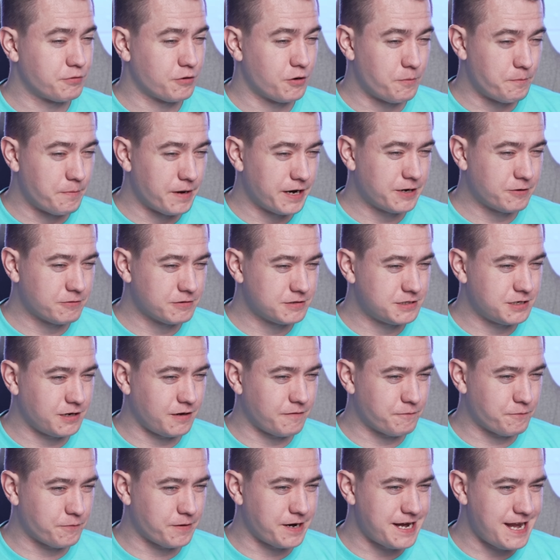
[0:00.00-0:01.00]
uh, pro
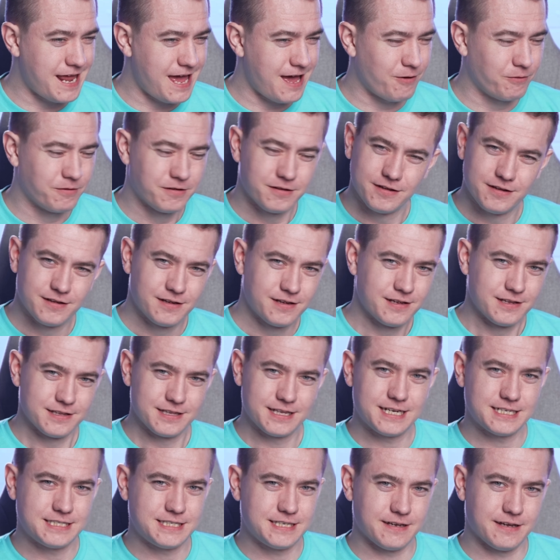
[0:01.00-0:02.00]
Microsoft right now?
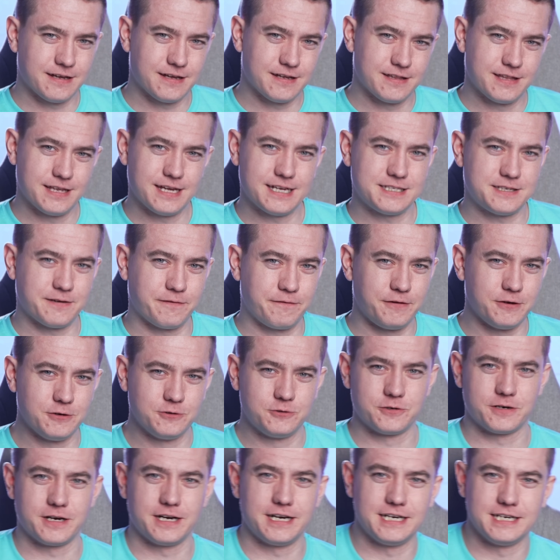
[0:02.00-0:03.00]
That's a that's a
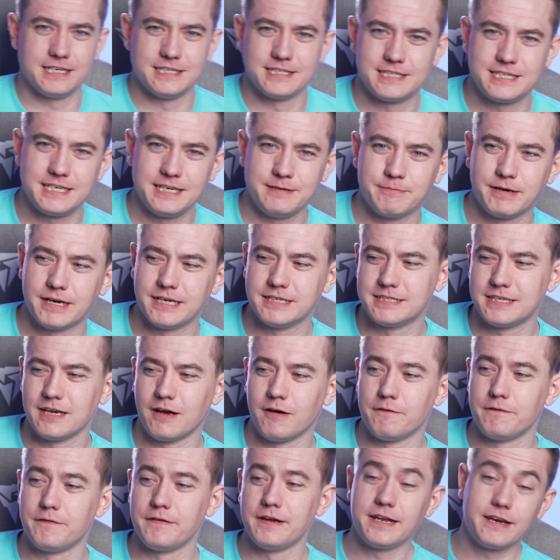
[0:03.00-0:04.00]
future I didn't see
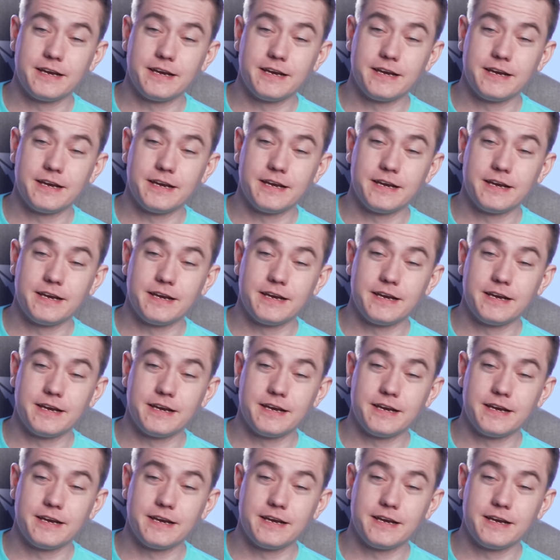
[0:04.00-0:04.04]
myself